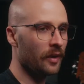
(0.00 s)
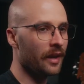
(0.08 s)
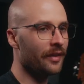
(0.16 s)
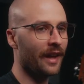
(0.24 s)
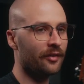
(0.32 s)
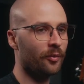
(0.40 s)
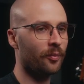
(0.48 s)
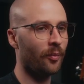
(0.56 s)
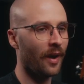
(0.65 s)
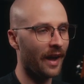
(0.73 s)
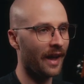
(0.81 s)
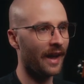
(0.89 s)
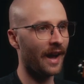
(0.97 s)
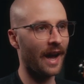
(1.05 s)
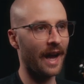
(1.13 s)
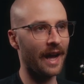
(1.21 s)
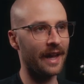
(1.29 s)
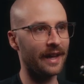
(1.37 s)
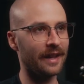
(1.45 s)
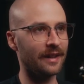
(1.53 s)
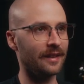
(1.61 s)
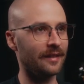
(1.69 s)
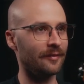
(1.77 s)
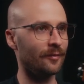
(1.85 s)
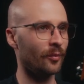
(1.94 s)
and that's why I
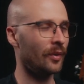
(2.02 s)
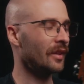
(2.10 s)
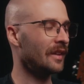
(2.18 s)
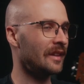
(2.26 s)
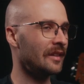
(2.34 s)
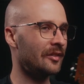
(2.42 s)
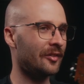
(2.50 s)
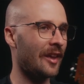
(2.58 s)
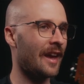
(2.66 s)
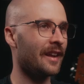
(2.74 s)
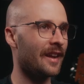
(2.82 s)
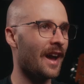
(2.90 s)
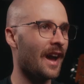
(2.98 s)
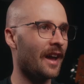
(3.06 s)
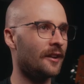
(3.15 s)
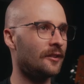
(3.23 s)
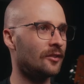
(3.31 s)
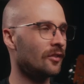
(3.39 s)
really stand on